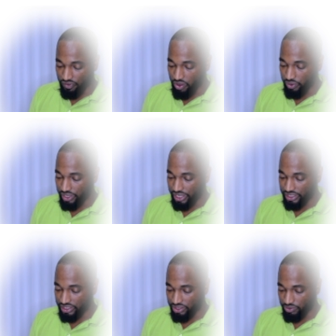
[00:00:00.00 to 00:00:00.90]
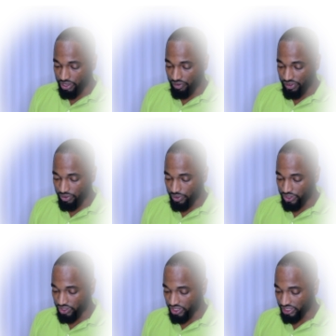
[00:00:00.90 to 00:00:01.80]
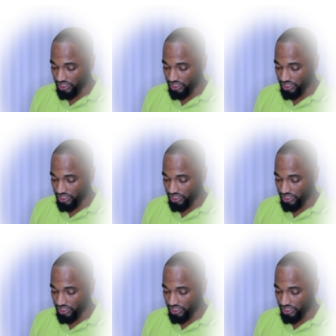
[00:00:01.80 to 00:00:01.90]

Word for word: found, into one of the equations.